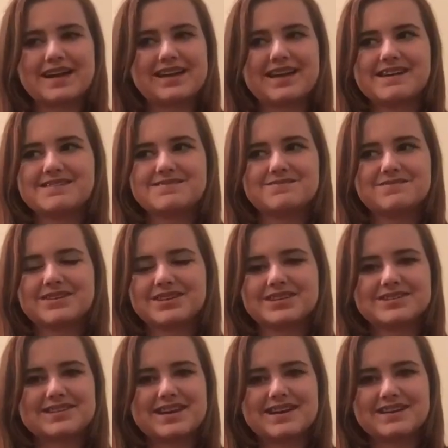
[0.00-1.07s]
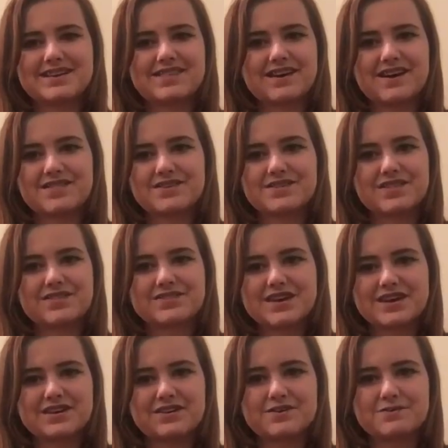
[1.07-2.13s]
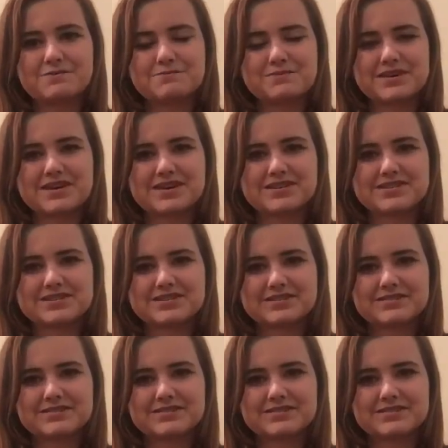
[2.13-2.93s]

can't really say anything other than thank you, because